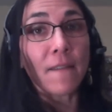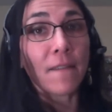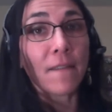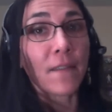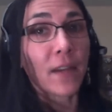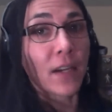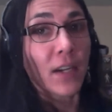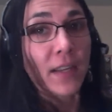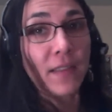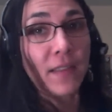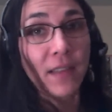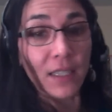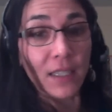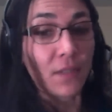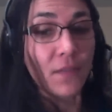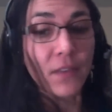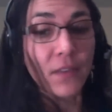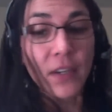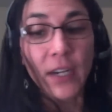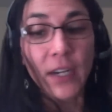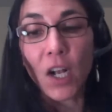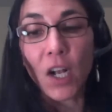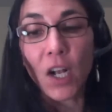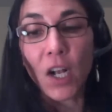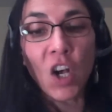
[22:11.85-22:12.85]
That's
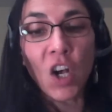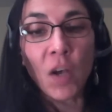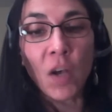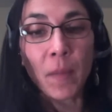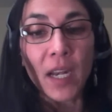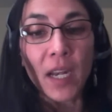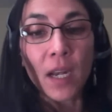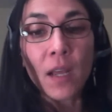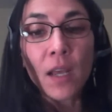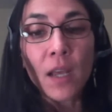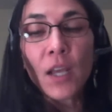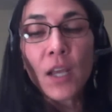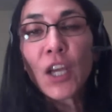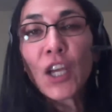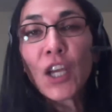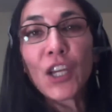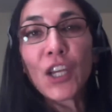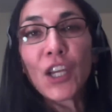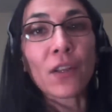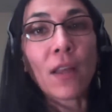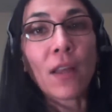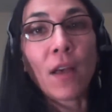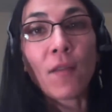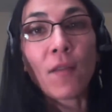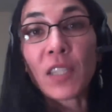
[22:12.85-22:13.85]
very common.
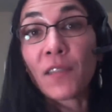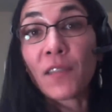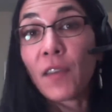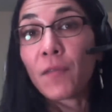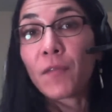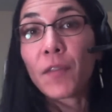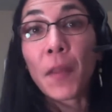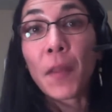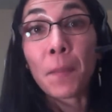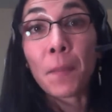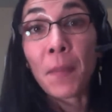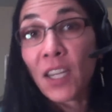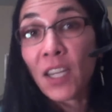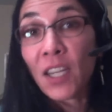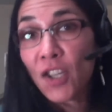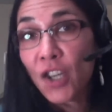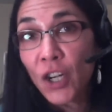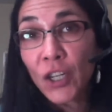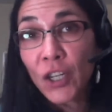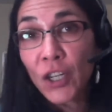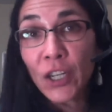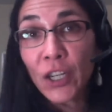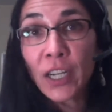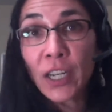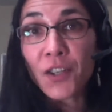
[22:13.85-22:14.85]
Your levels of
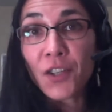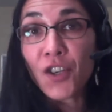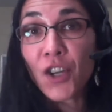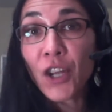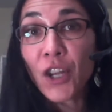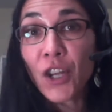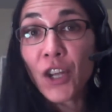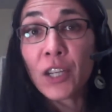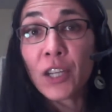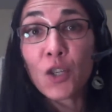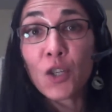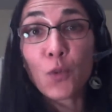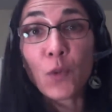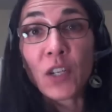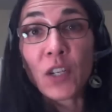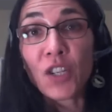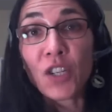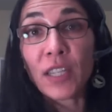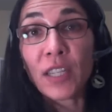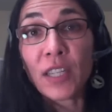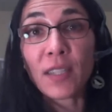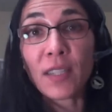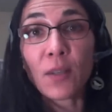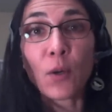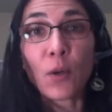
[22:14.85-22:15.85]
inflammation are going to change, which
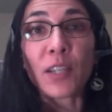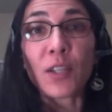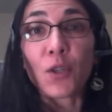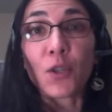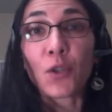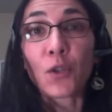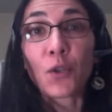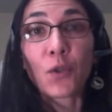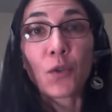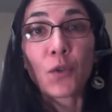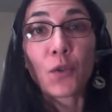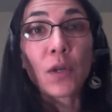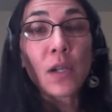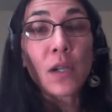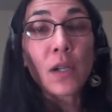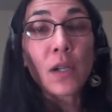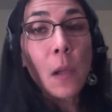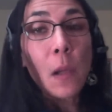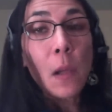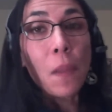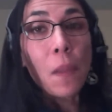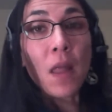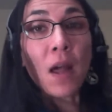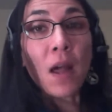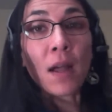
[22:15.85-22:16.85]
is going to,
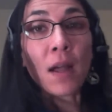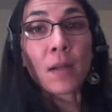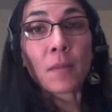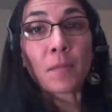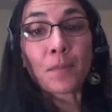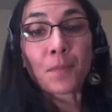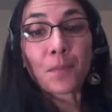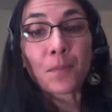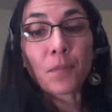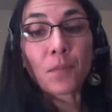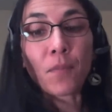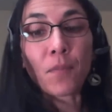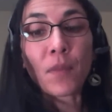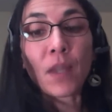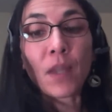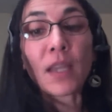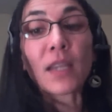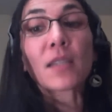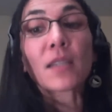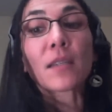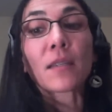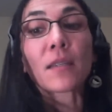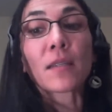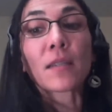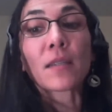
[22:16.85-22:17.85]

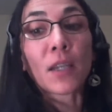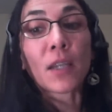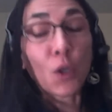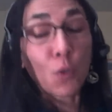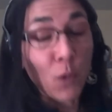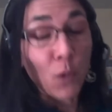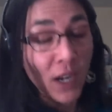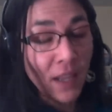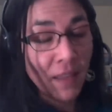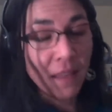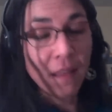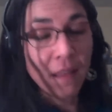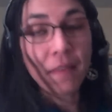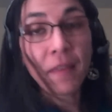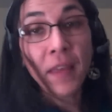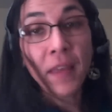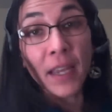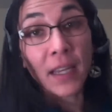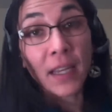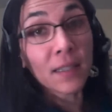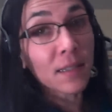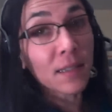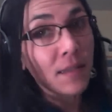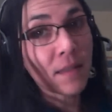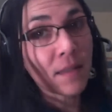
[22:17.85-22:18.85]
one of the
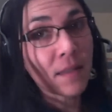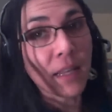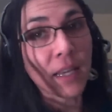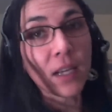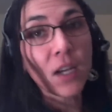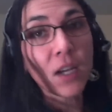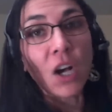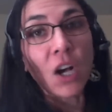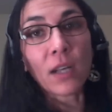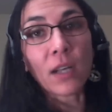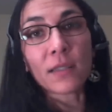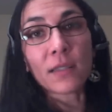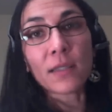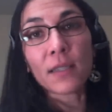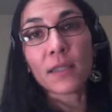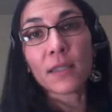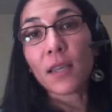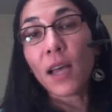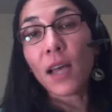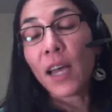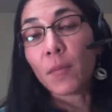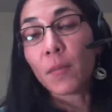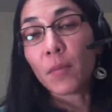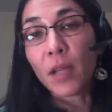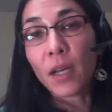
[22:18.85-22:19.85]
things that causes
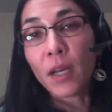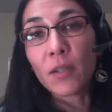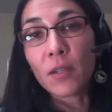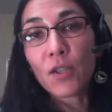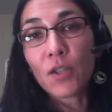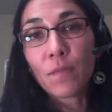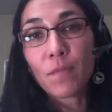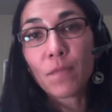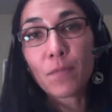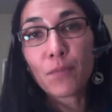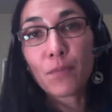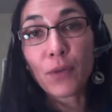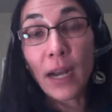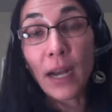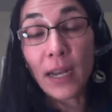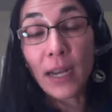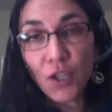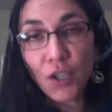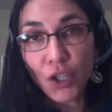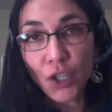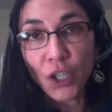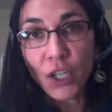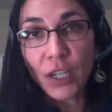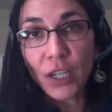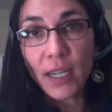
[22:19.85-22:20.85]
high blood
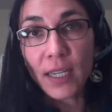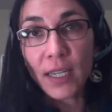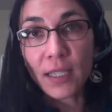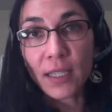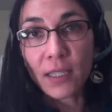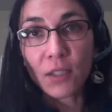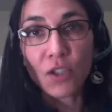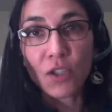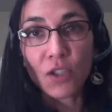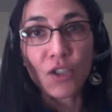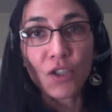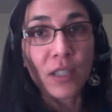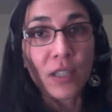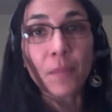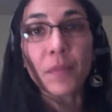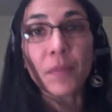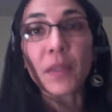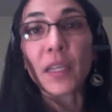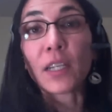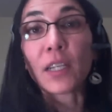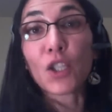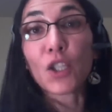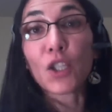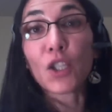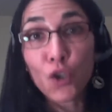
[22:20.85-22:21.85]
pressure is
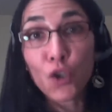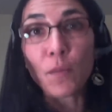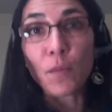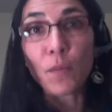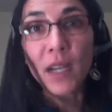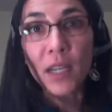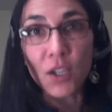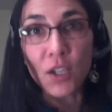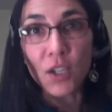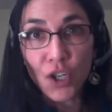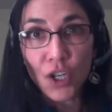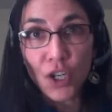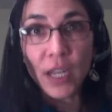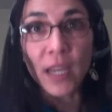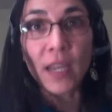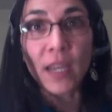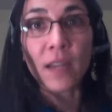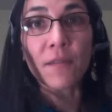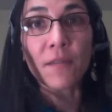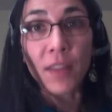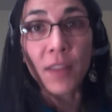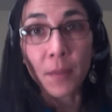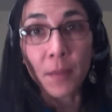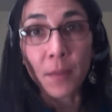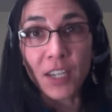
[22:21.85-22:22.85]
simply too much
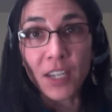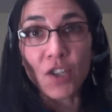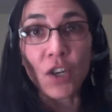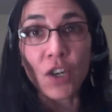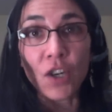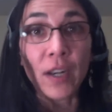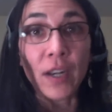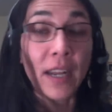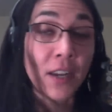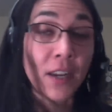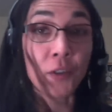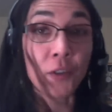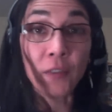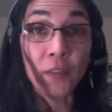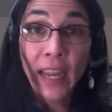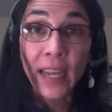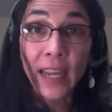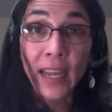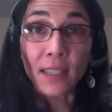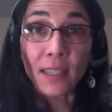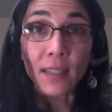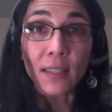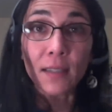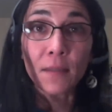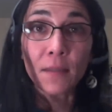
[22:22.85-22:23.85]
inflammation in your
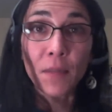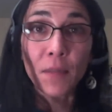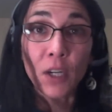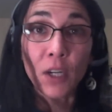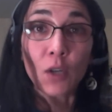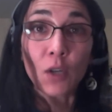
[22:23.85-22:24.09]
veins.